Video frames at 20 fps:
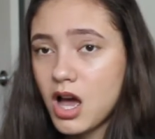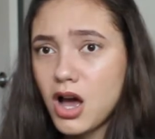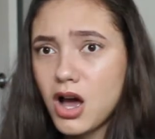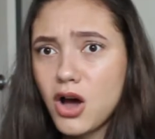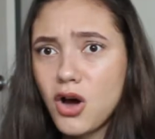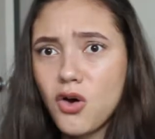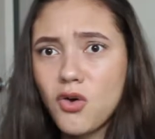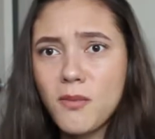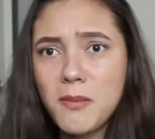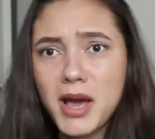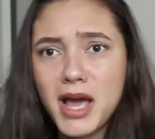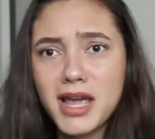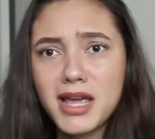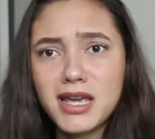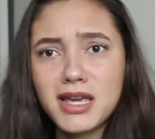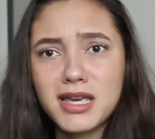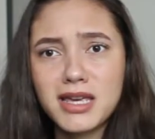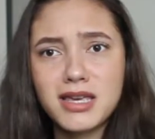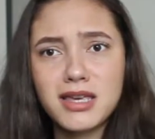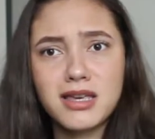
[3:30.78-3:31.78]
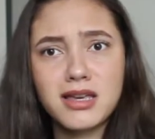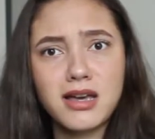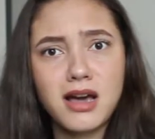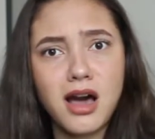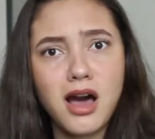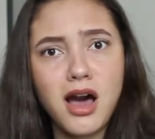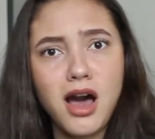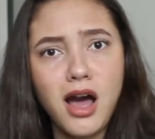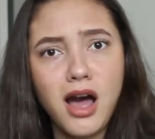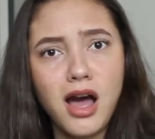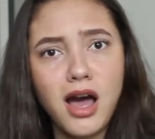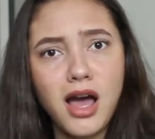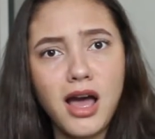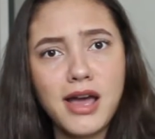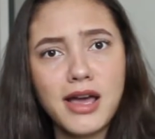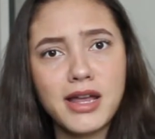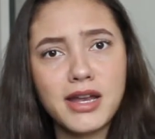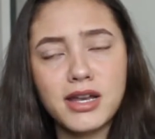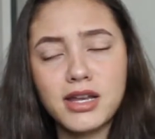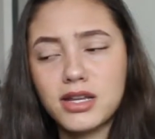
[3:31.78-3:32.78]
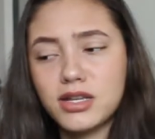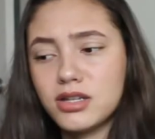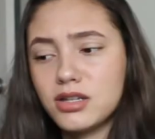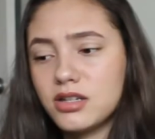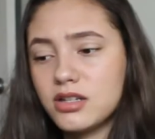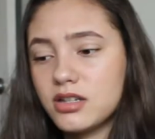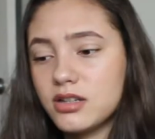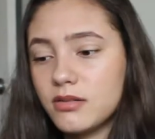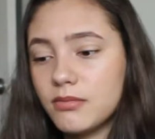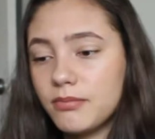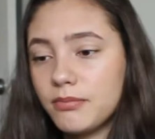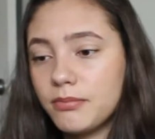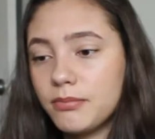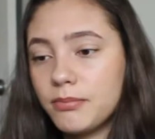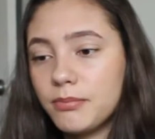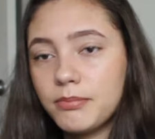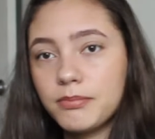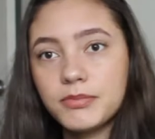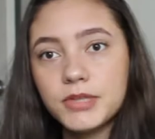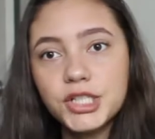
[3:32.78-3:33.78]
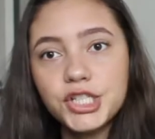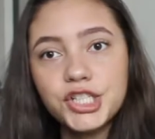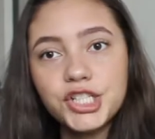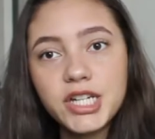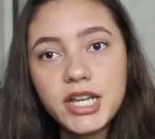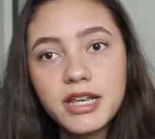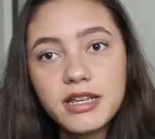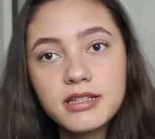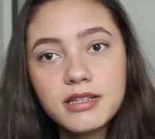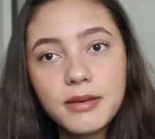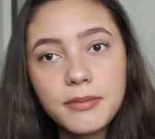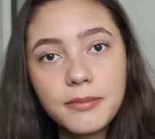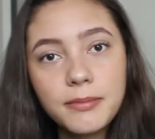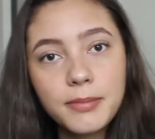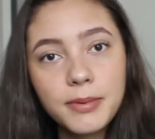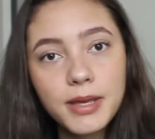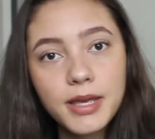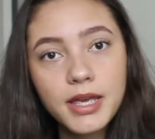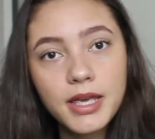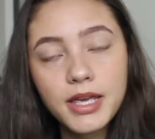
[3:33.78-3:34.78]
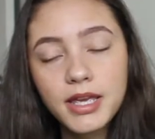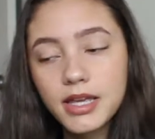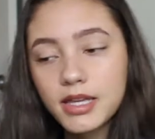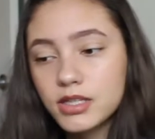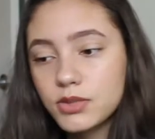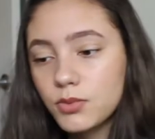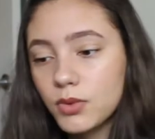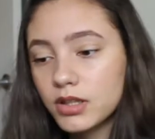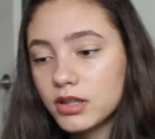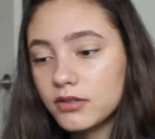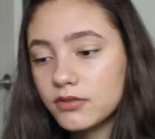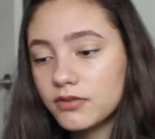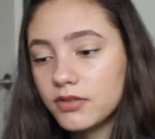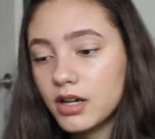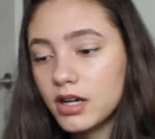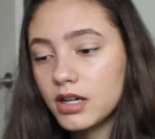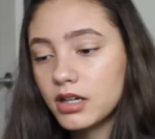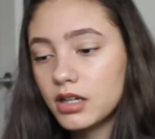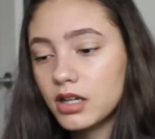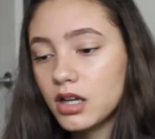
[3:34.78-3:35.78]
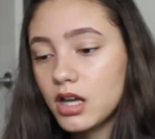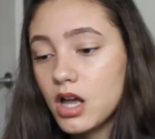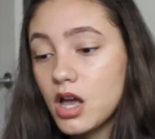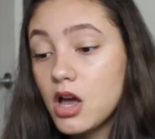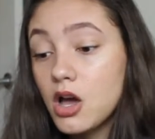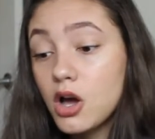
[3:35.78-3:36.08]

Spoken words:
Oh my god. She is a bitch, what the fuck?